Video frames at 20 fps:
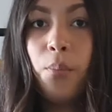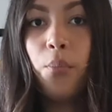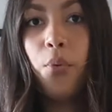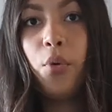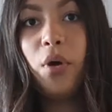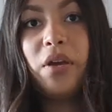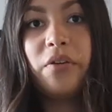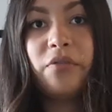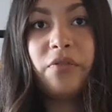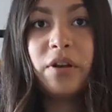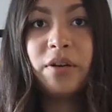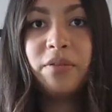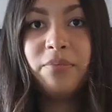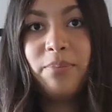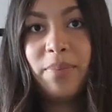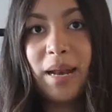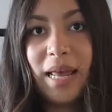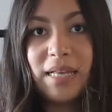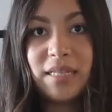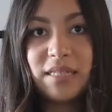
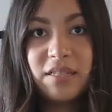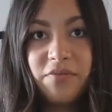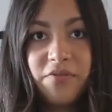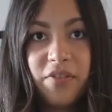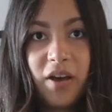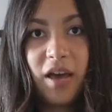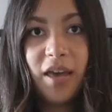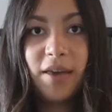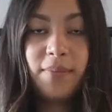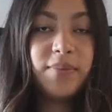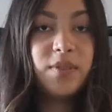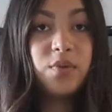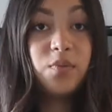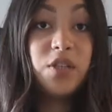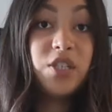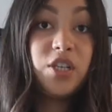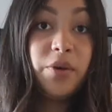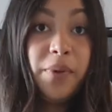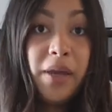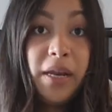boyfriend blazer vibes,
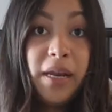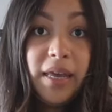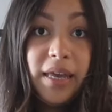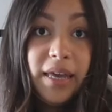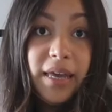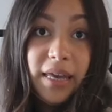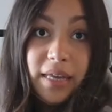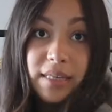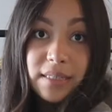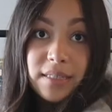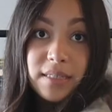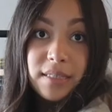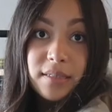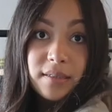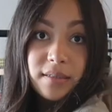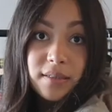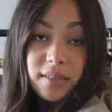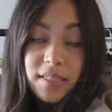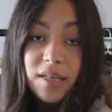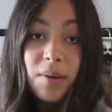which, I mean, it is
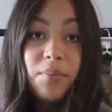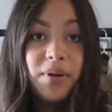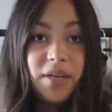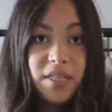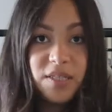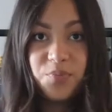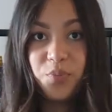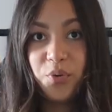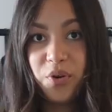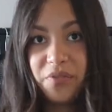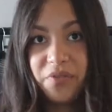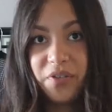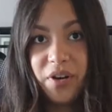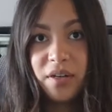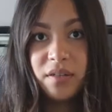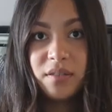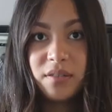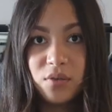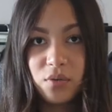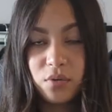somebody's
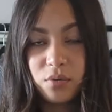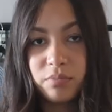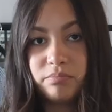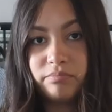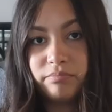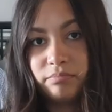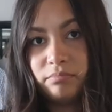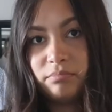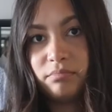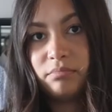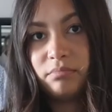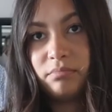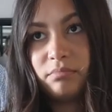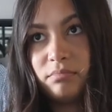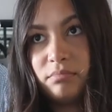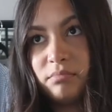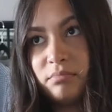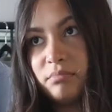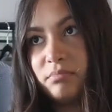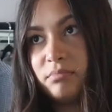boyfriend, or,
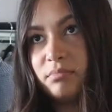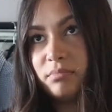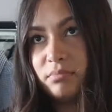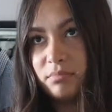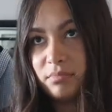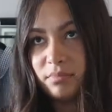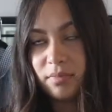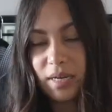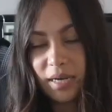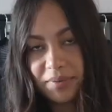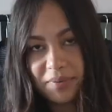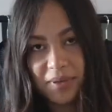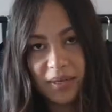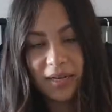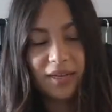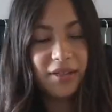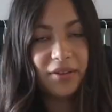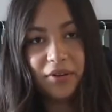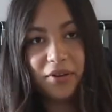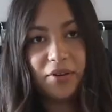I
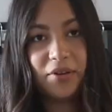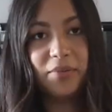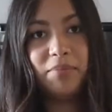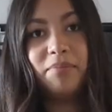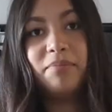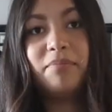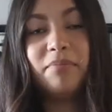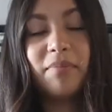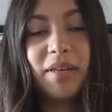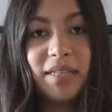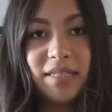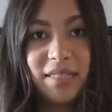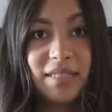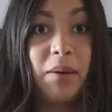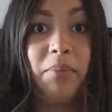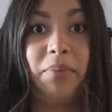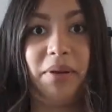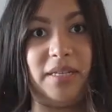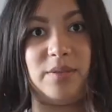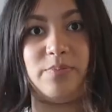mean, I don't know. It's
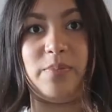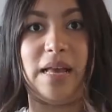somebody's